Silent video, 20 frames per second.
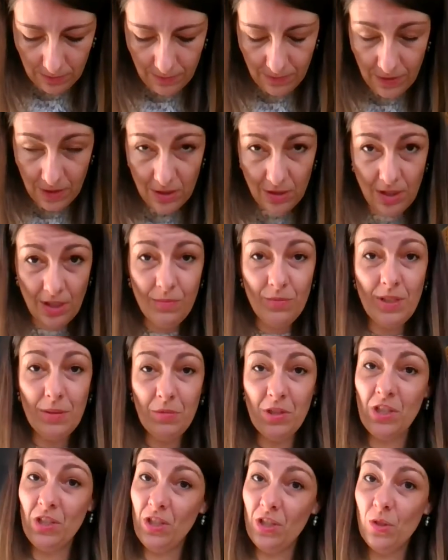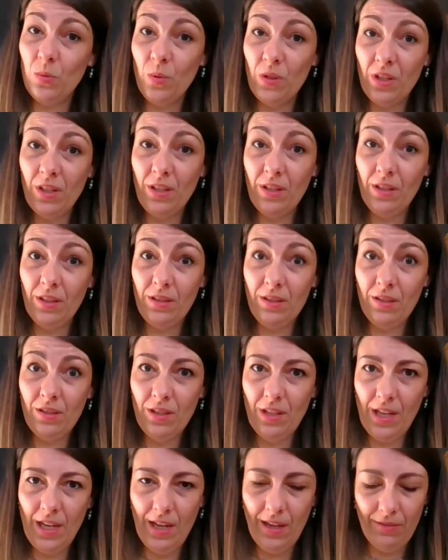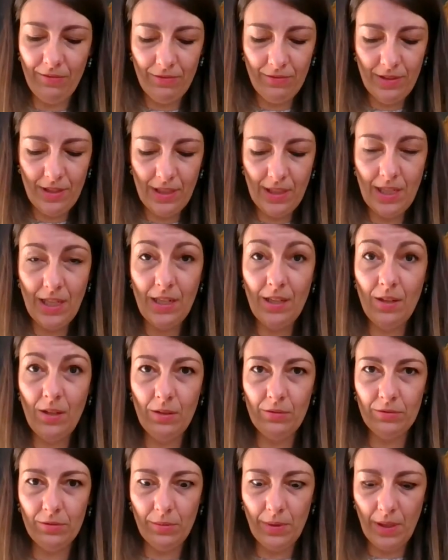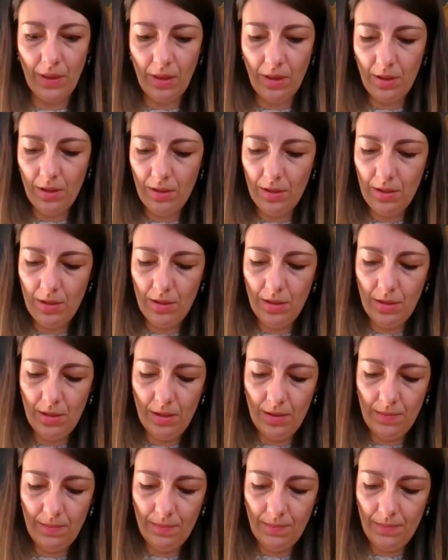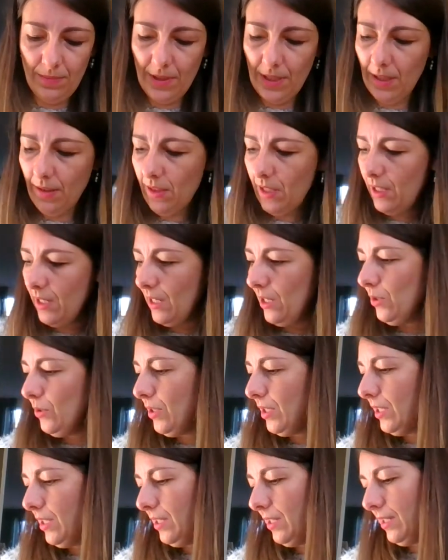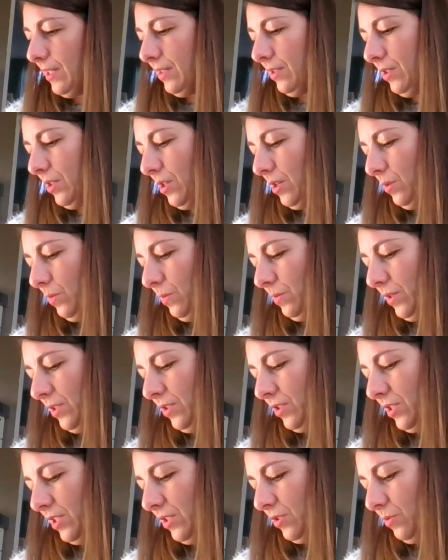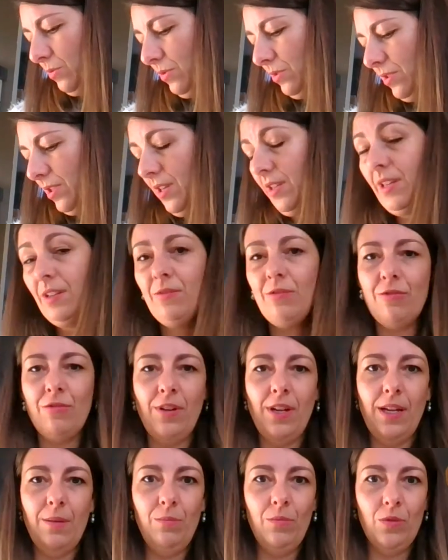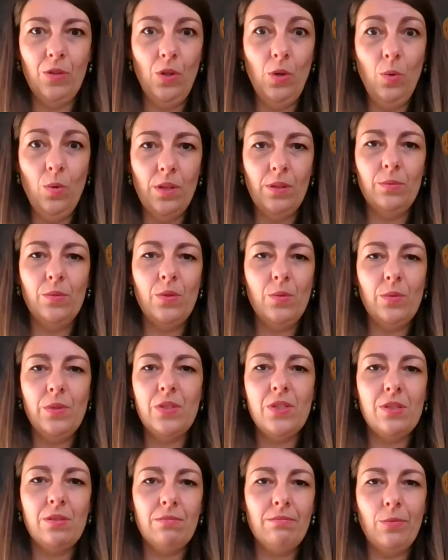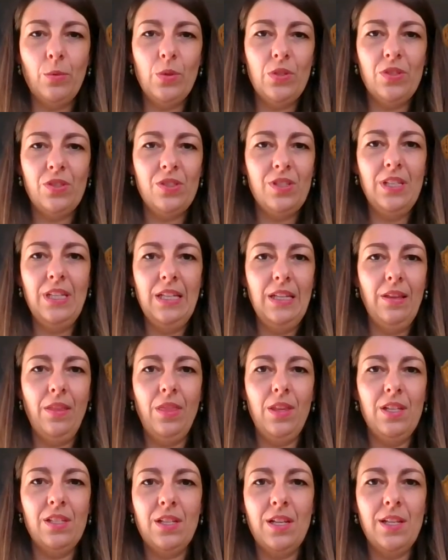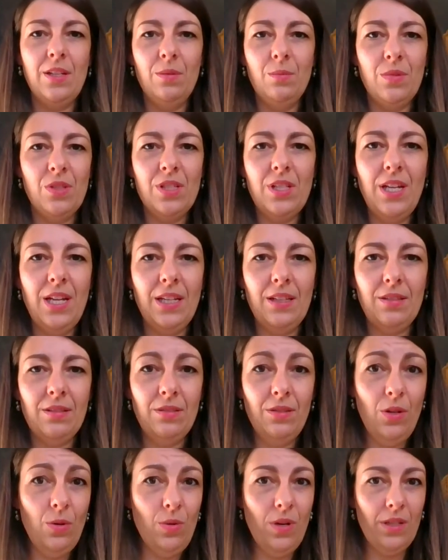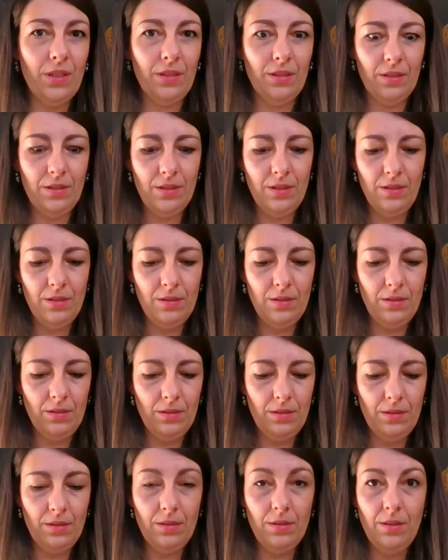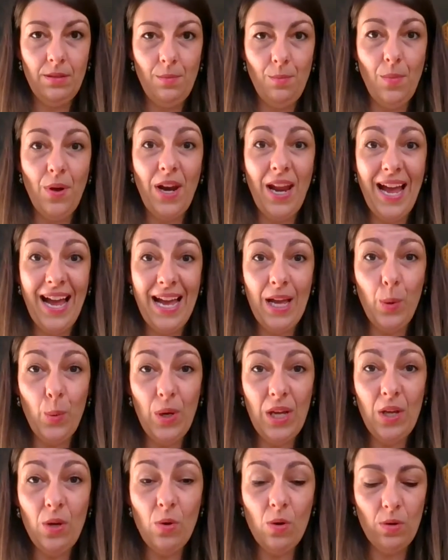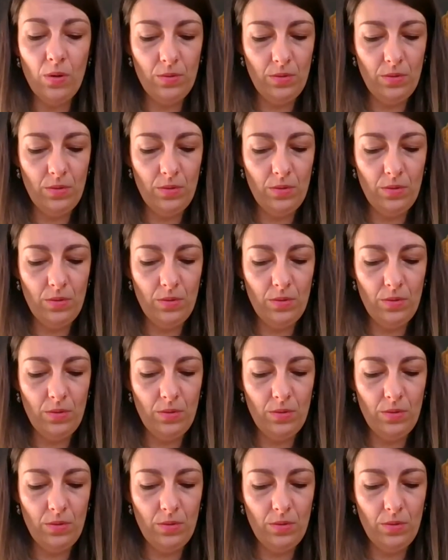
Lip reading: Sometimes I just want to cut this in half and get it over with. And then I look at it, and you know, once it's done and framed, no one will see these little mistakes. No one. I will.